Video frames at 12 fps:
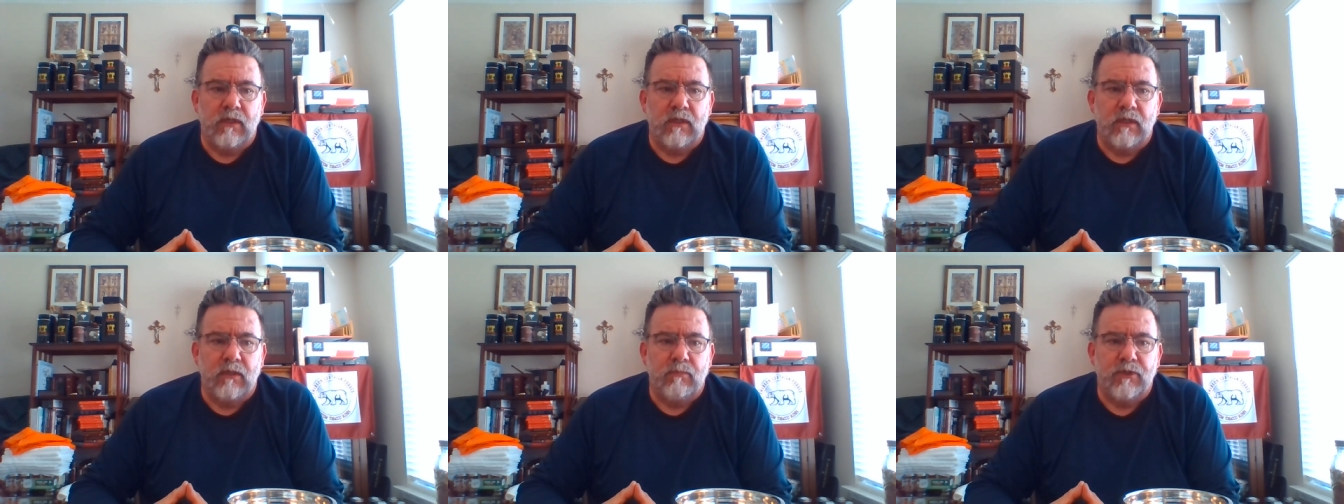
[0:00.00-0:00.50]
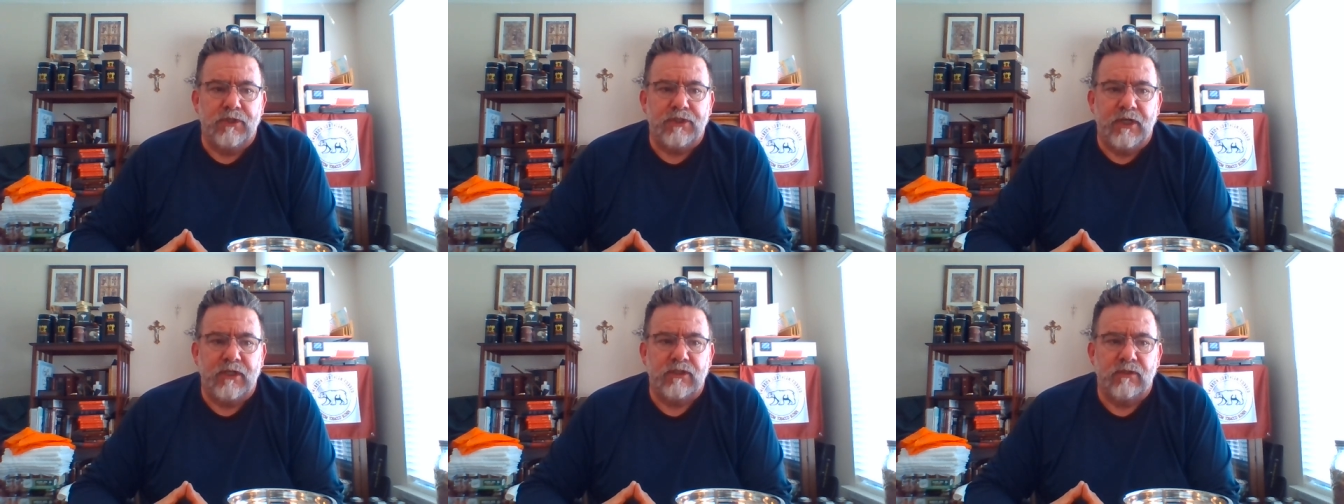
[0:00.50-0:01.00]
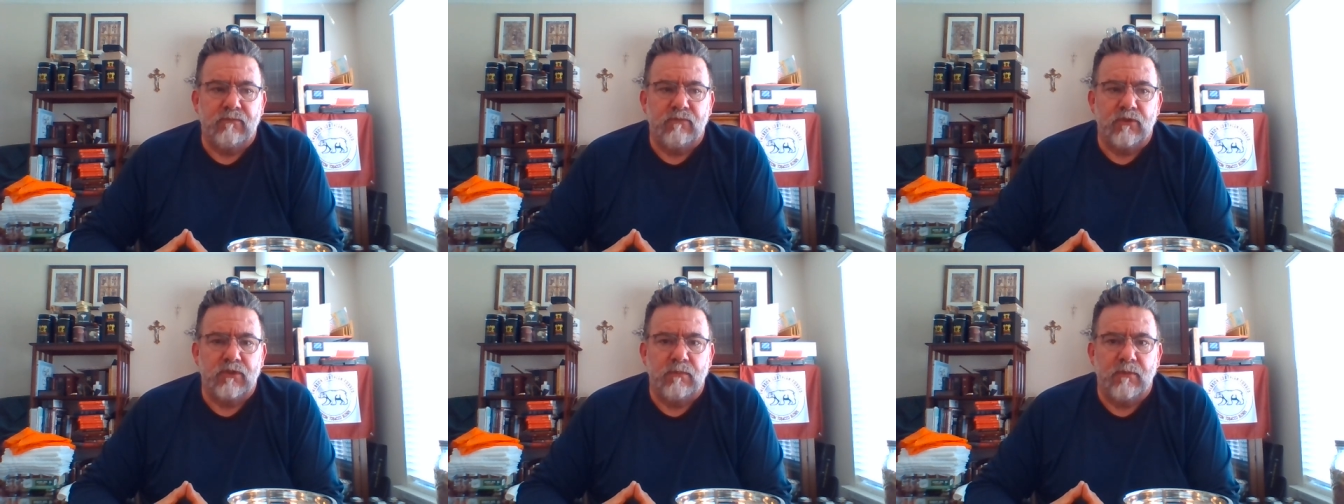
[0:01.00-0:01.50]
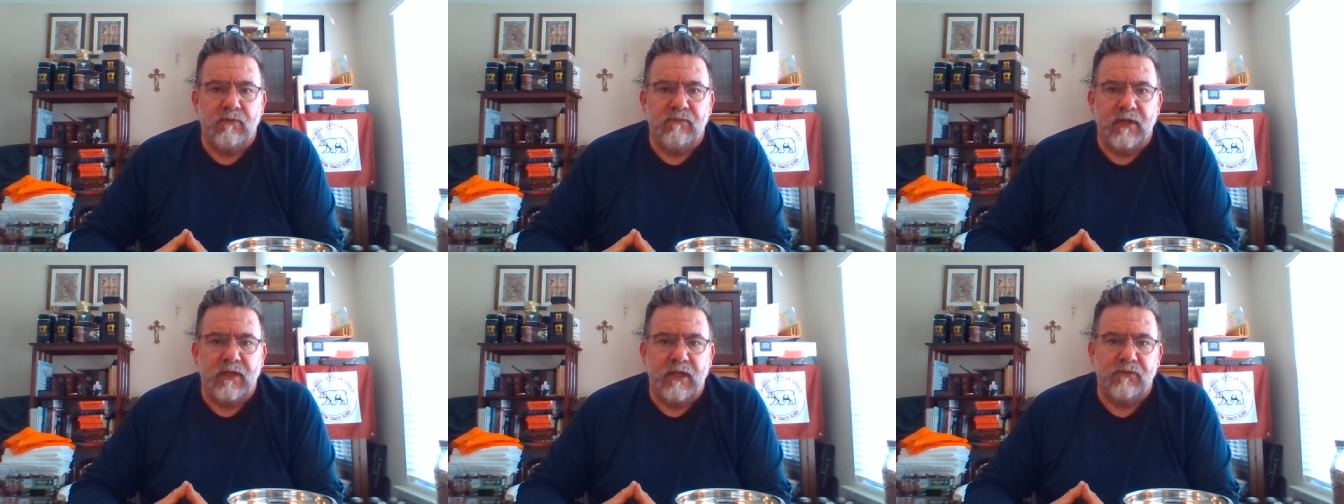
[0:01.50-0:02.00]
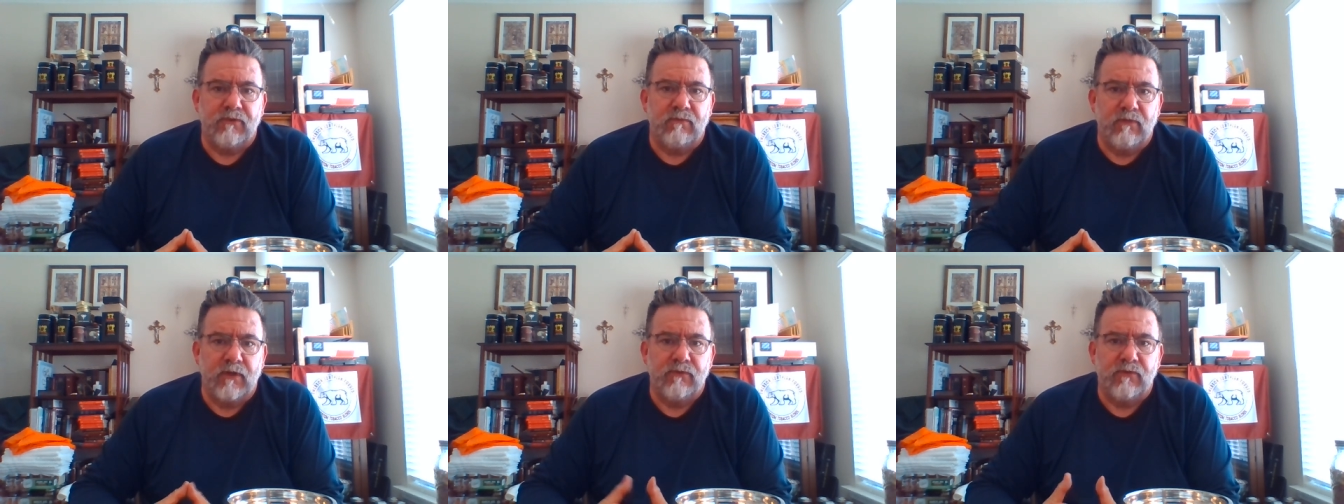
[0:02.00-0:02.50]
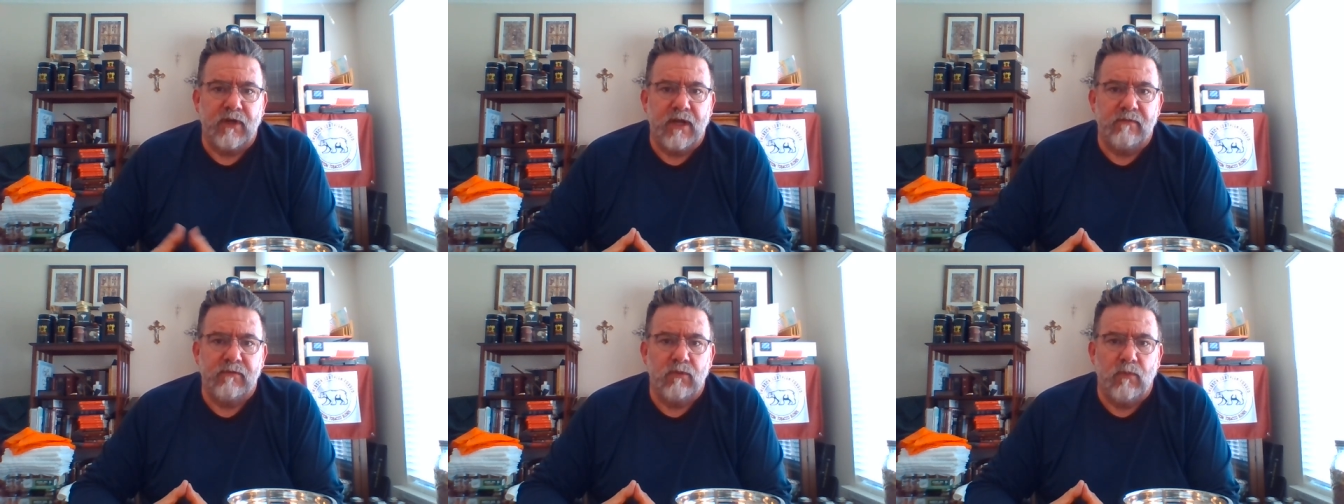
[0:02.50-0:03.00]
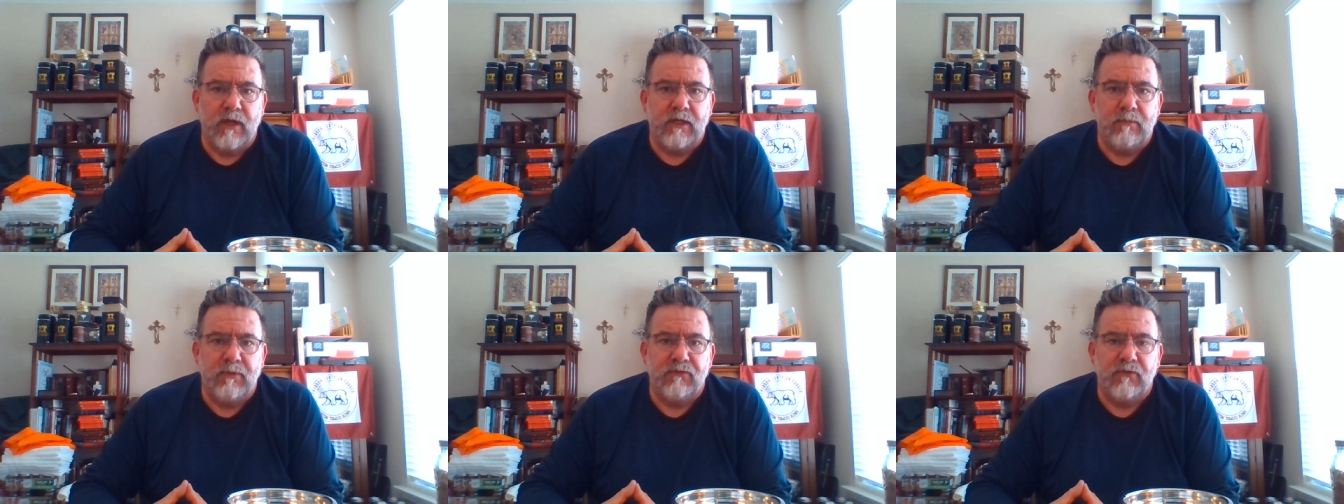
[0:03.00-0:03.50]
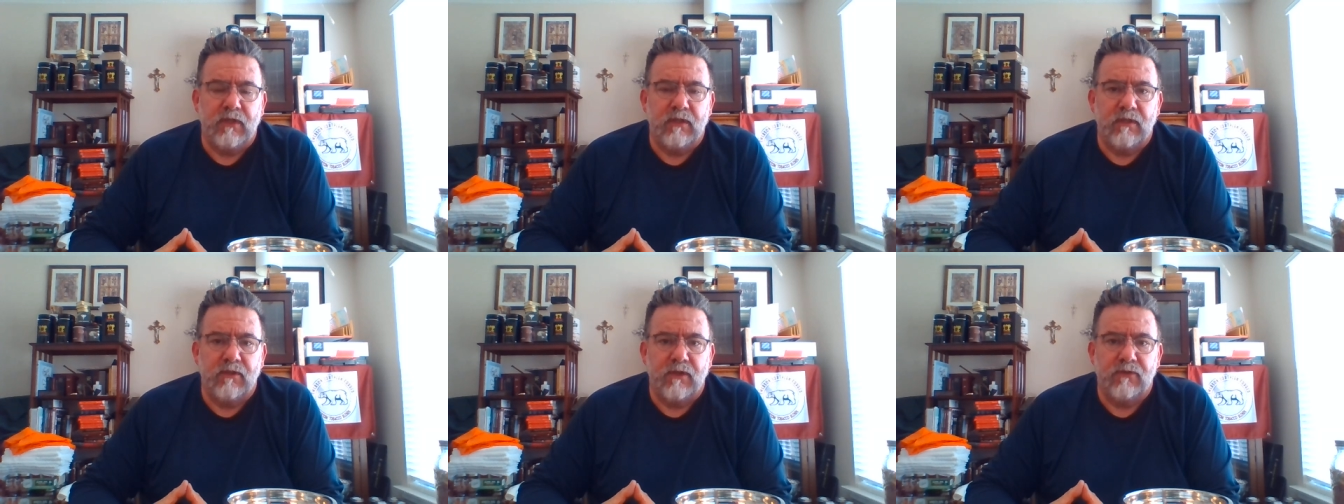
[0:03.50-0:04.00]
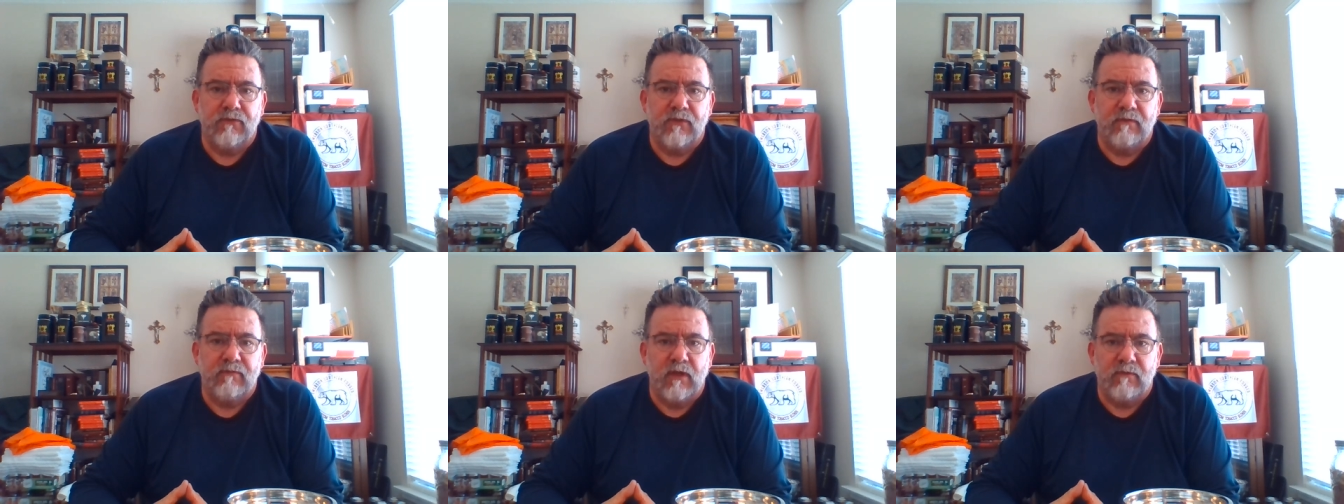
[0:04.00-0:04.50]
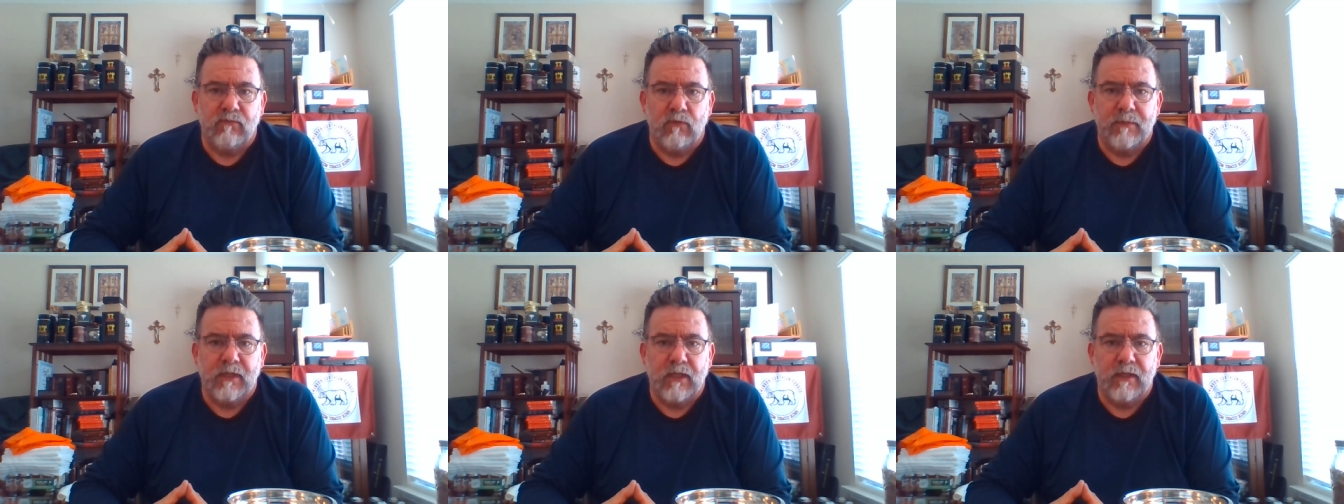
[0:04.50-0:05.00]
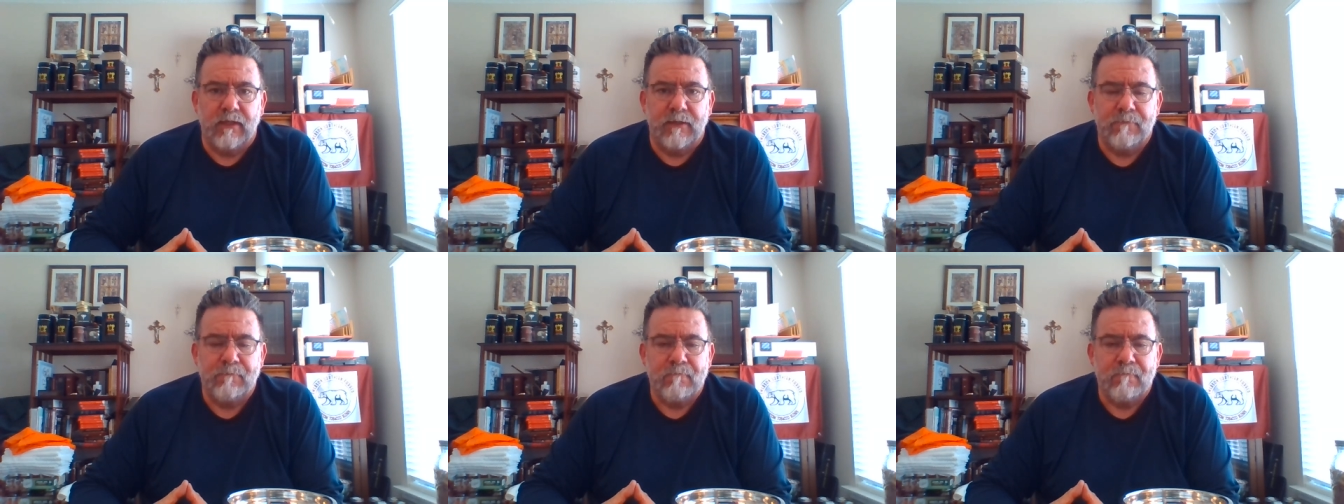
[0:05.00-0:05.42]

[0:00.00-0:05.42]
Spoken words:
an appreciation for some of the fantastic friends that I have in the YTPC and the things that they've done for me lately.